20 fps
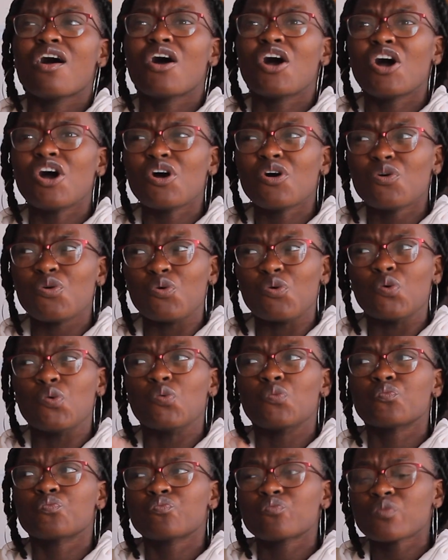oh,
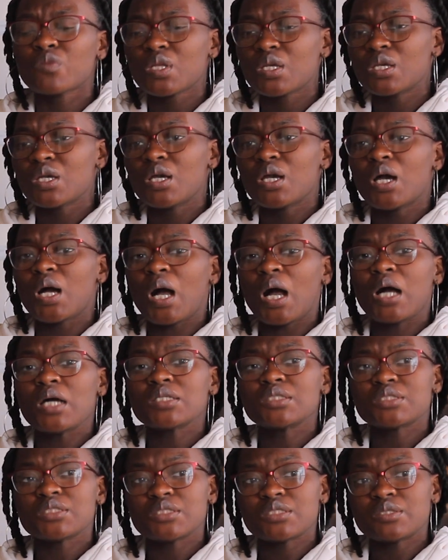I
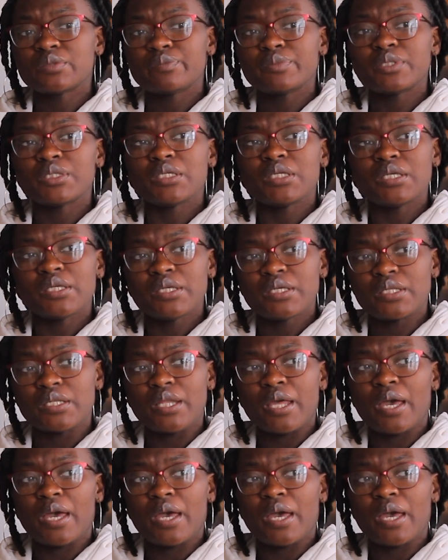shouldn't be eating